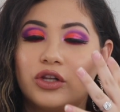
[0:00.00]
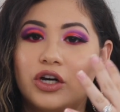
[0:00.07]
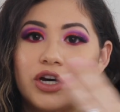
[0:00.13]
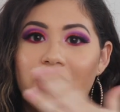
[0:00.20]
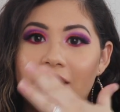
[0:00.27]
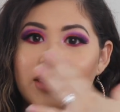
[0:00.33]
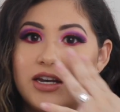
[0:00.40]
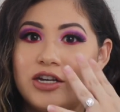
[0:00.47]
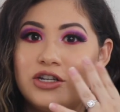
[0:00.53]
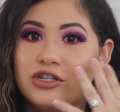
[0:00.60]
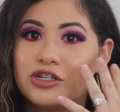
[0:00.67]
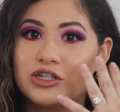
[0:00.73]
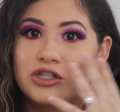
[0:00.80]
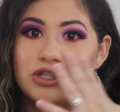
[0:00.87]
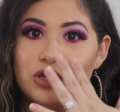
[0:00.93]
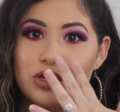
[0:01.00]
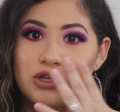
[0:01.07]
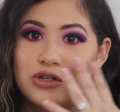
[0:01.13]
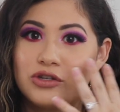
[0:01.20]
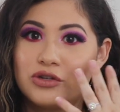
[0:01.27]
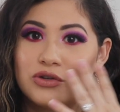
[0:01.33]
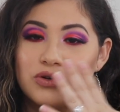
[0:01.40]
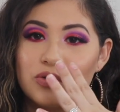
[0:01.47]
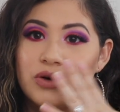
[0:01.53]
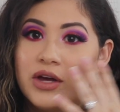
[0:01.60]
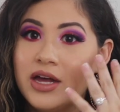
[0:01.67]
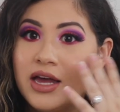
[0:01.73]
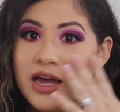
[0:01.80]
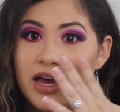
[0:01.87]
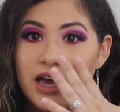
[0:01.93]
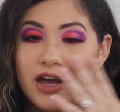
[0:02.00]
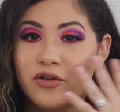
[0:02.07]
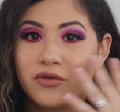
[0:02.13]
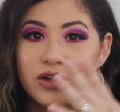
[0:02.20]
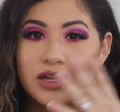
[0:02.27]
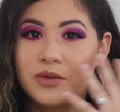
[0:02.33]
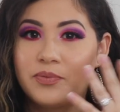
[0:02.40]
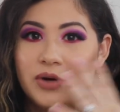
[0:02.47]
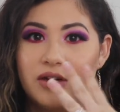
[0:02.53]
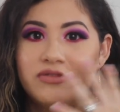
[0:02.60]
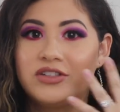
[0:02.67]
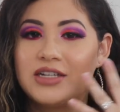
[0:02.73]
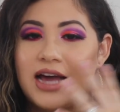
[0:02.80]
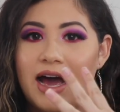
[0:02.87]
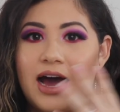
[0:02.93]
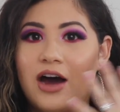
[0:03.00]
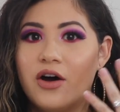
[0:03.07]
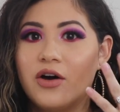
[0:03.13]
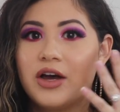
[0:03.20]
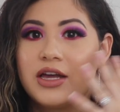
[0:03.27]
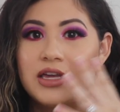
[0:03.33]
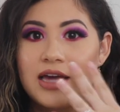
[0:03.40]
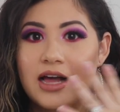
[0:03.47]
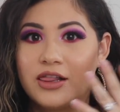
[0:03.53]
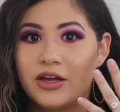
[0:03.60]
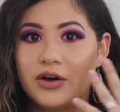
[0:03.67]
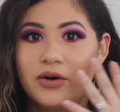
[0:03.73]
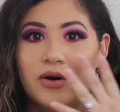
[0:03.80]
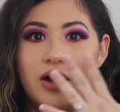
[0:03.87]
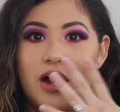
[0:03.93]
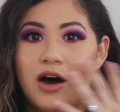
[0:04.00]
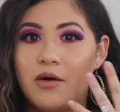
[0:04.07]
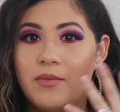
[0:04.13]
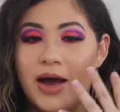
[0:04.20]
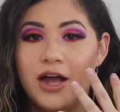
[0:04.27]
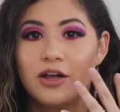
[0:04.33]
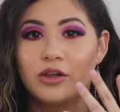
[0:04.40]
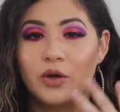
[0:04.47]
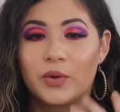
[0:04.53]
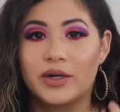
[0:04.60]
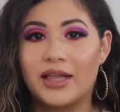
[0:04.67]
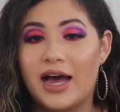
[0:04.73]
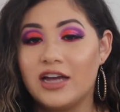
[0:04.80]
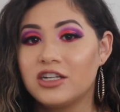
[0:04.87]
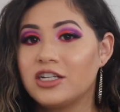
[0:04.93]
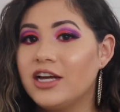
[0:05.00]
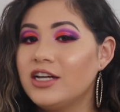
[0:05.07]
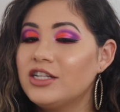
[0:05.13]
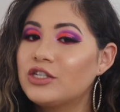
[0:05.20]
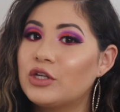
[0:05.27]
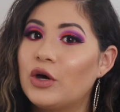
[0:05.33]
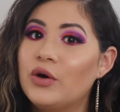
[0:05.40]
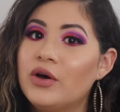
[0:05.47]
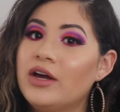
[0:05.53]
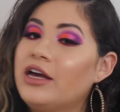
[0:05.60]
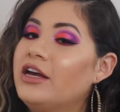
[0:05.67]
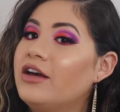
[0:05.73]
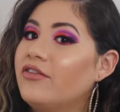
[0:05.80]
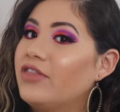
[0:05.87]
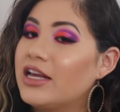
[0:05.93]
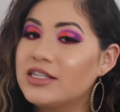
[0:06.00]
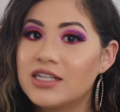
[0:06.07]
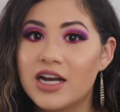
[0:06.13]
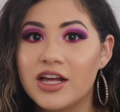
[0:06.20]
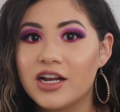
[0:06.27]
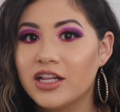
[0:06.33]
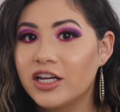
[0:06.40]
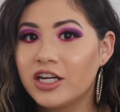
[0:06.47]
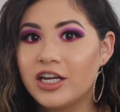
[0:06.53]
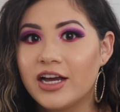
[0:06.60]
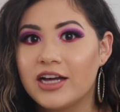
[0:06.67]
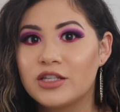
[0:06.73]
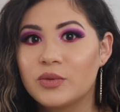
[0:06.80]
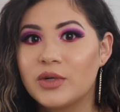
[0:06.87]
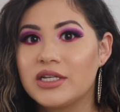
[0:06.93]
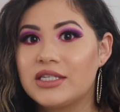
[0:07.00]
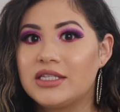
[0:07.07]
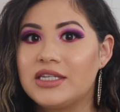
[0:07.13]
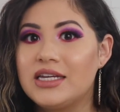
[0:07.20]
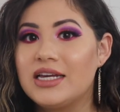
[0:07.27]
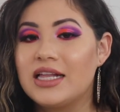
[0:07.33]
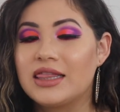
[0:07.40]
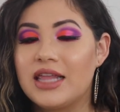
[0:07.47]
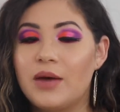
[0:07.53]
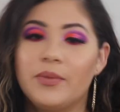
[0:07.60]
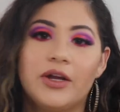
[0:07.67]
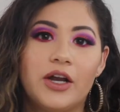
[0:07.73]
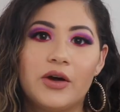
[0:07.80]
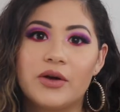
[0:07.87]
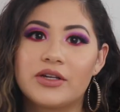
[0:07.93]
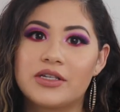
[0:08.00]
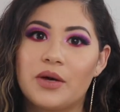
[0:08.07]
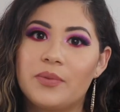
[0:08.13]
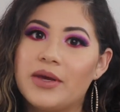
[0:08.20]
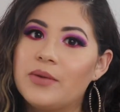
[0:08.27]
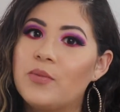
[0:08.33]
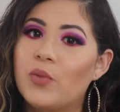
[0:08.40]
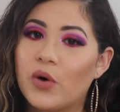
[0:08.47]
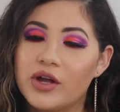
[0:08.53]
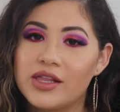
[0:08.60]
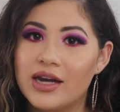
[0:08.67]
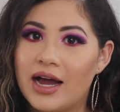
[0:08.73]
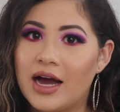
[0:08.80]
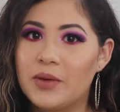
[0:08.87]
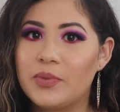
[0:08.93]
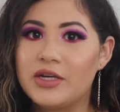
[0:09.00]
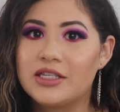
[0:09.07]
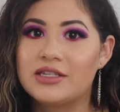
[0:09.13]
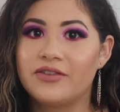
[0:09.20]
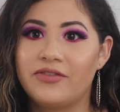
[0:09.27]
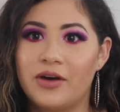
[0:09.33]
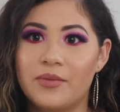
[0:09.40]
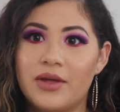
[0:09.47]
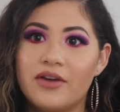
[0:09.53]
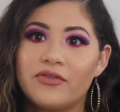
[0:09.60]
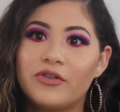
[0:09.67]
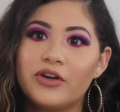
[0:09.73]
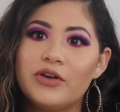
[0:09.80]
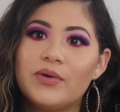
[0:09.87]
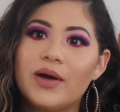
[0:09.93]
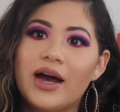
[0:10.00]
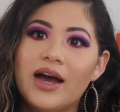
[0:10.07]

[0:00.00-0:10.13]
look and then just do a really buffed out yellow on my lower lash line. So that's another look you guys want to see, and let me know because I'll be more than happy to film that for you